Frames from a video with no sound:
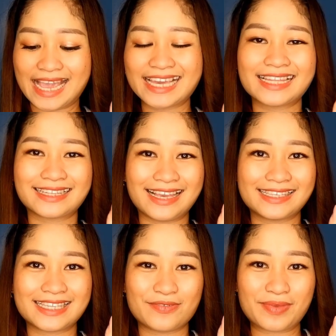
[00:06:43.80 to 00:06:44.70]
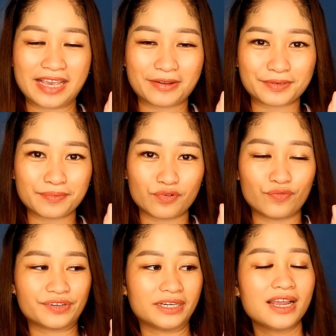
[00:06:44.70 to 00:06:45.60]
Take it easy, makeup
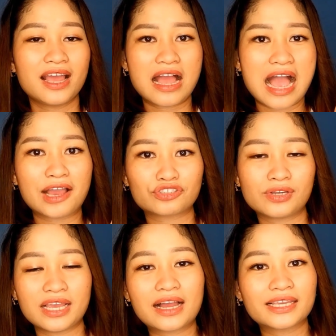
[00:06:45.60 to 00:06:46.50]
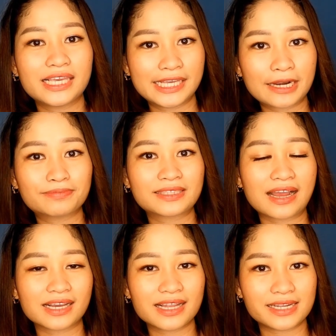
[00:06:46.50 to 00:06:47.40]
remover. Actually, ang hirap
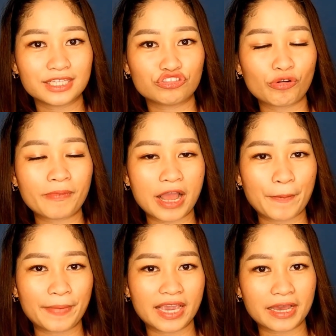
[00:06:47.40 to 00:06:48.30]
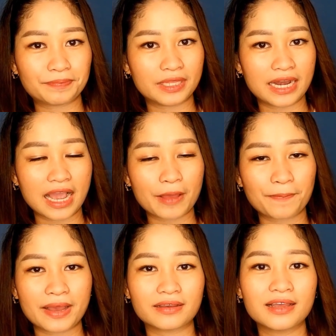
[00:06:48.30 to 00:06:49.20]
tanggalin ng mga makeup nila
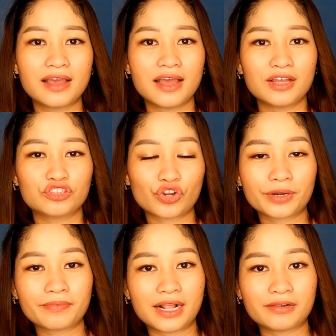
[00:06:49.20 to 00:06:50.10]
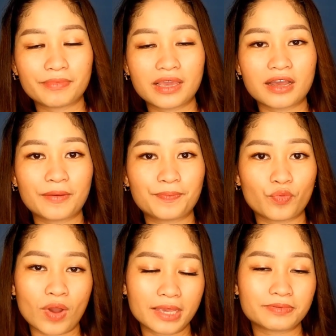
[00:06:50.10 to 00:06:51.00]
kapag normal makeup
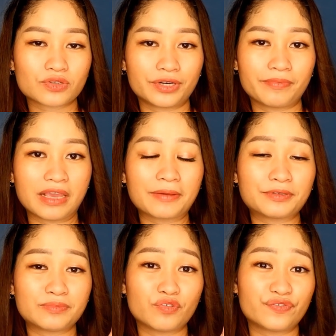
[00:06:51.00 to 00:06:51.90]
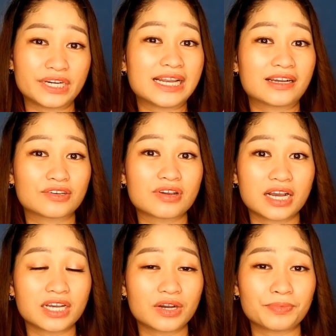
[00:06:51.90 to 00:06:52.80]
wipes or makeup remover lang yung
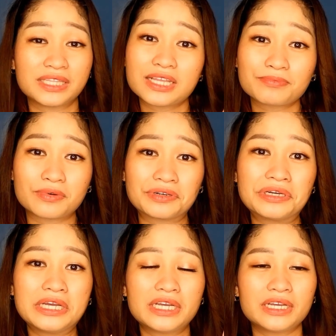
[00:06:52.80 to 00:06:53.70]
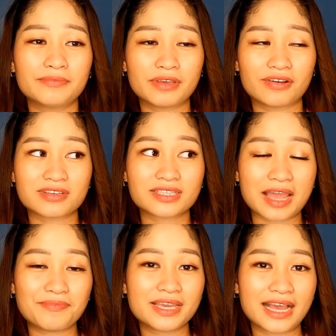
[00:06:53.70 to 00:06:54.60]
gagamitin mo. Because
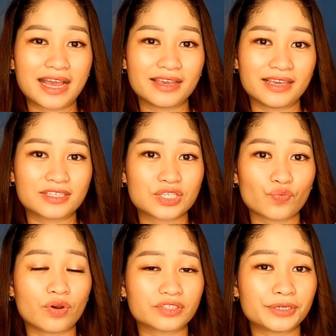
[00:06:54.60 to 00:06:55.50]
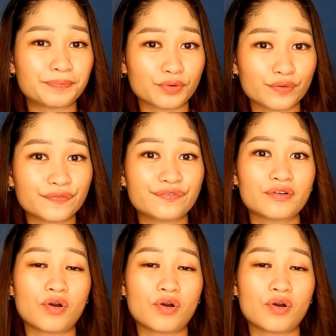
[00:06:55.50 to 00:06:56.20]
sabi nga, it's waterproof,